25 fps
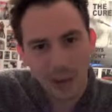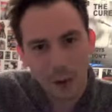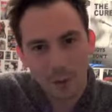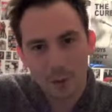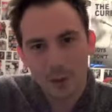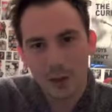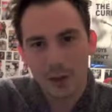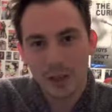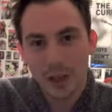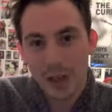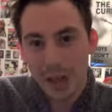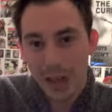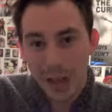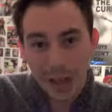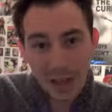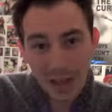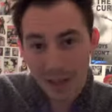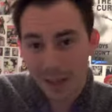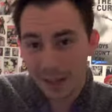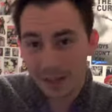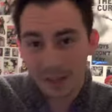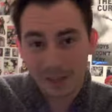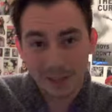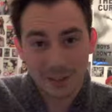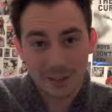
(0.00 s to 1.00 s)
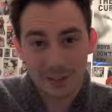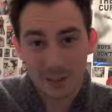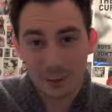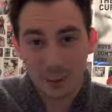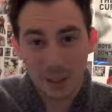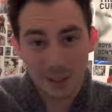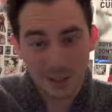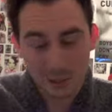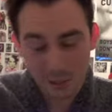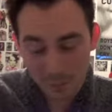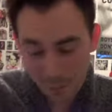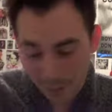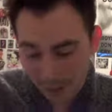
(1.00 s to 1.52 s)
gown that this has
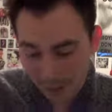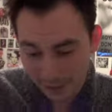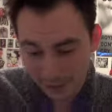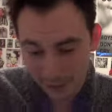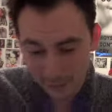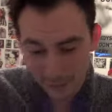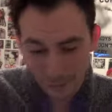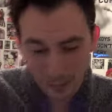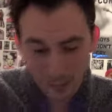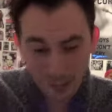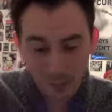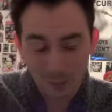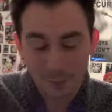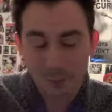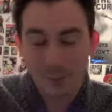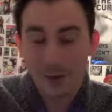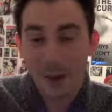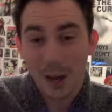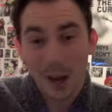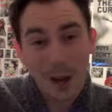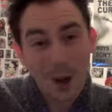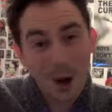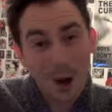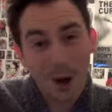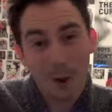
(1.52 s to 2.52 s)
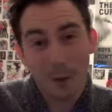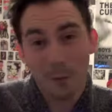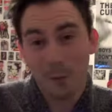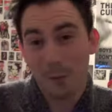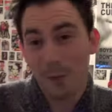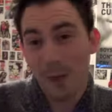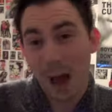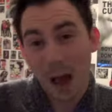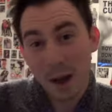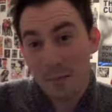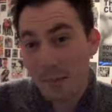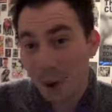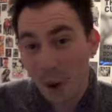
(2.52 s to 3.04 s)
always reminded me of
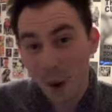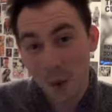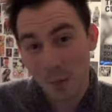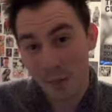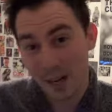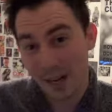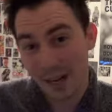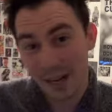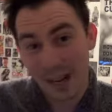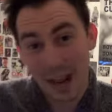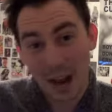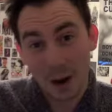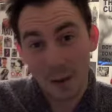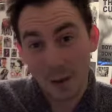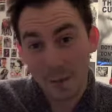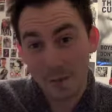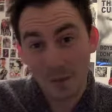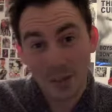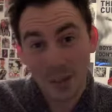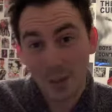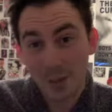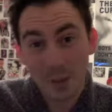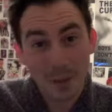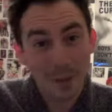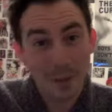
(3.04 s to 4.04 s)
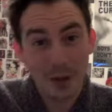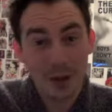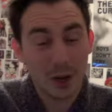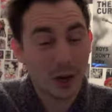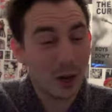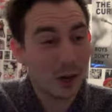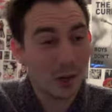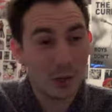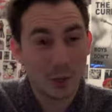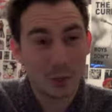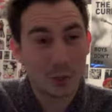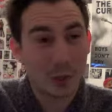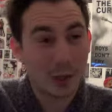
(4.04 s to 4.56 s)
that moment now. Every time I put it
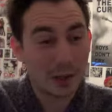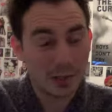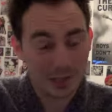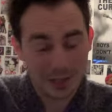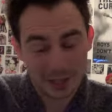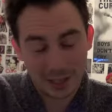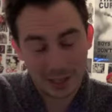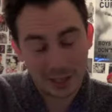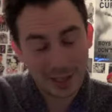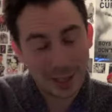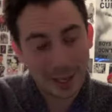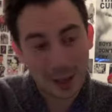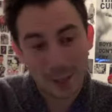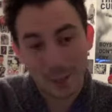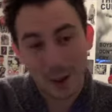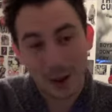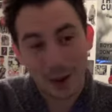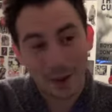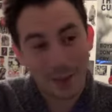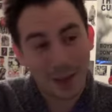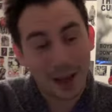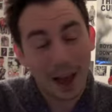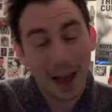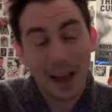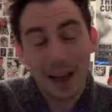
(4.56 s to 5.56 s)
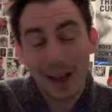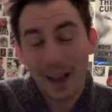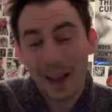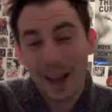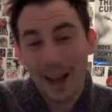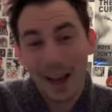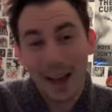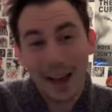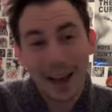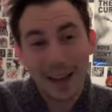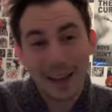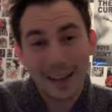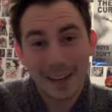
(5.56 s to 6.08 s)
on almost, I think about that.
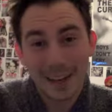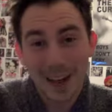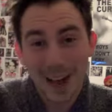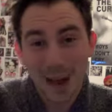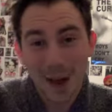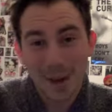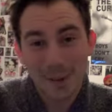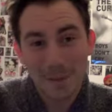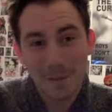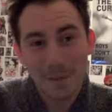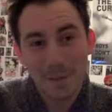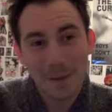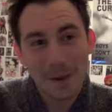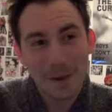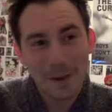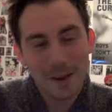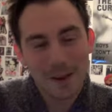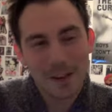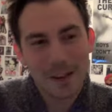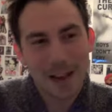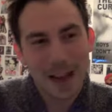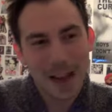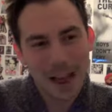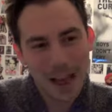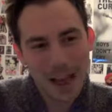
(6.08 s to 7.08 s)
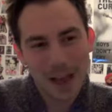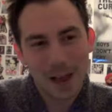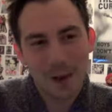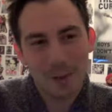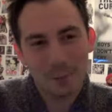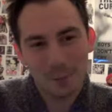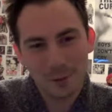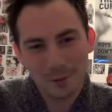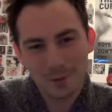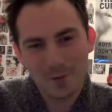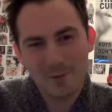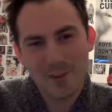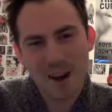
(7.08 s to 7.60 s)
And yeah,
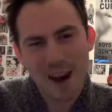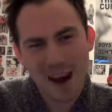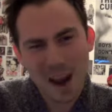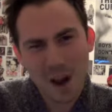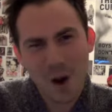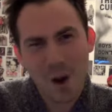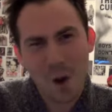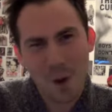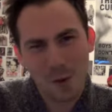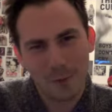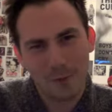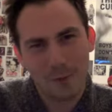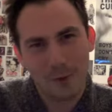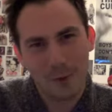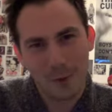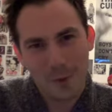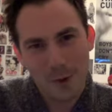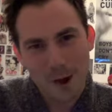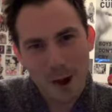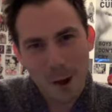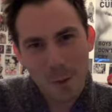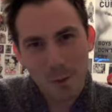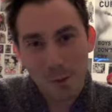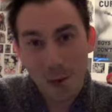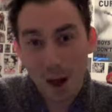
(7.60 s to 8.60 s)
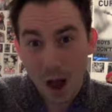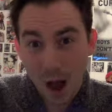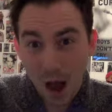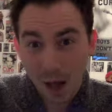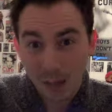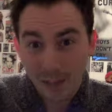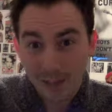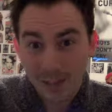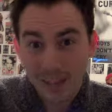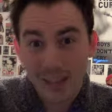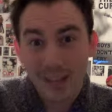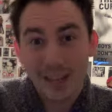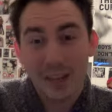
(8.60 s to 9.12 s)
it was really awful.
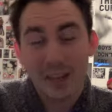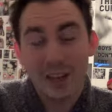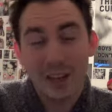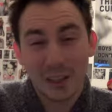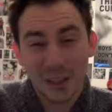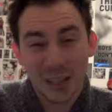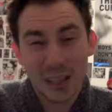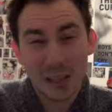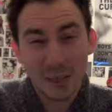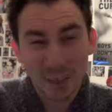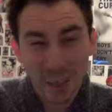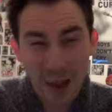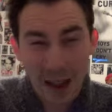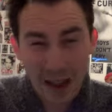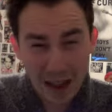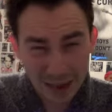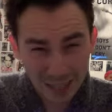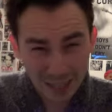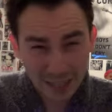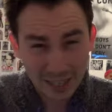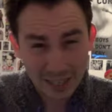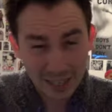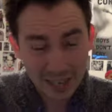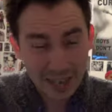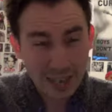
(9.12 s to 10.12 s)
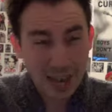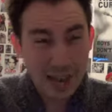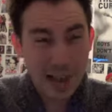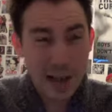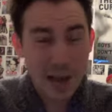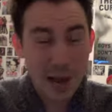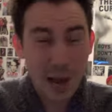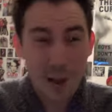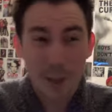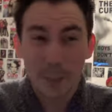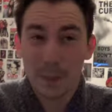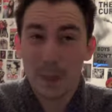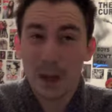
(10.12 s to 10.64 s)
But looking back,
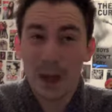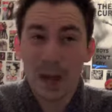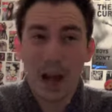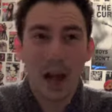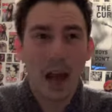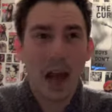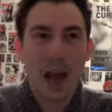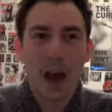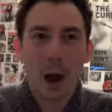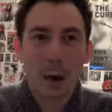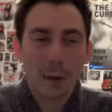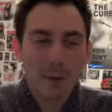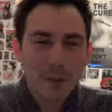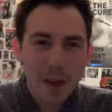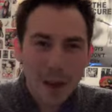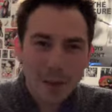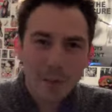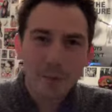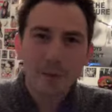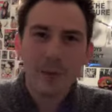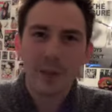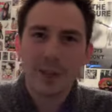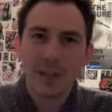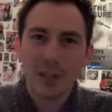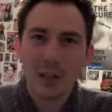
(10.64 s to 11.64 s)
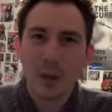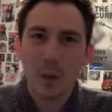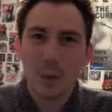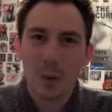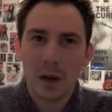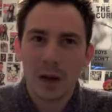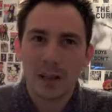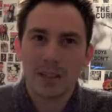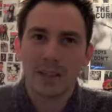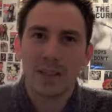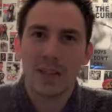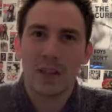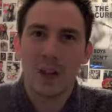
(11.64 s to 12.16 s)
out of every single
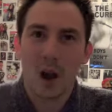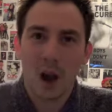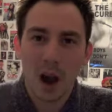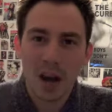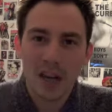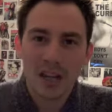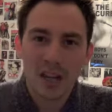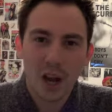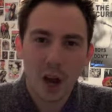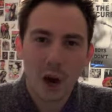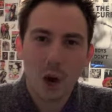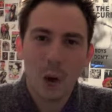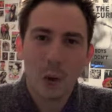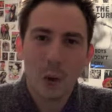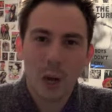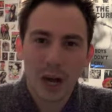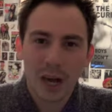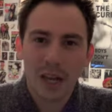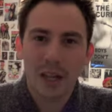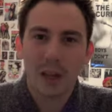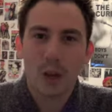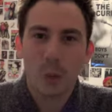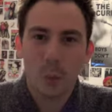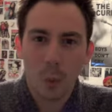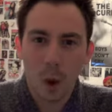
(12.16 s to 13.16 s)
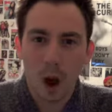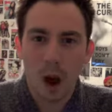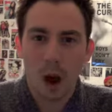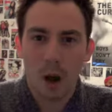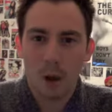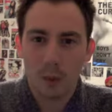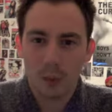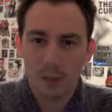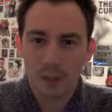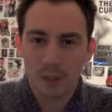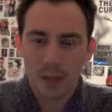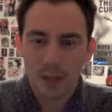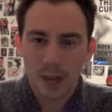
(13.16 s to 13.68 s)
person that I know in the
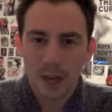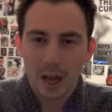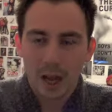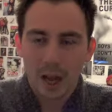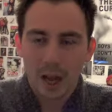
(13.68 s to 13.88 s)
world,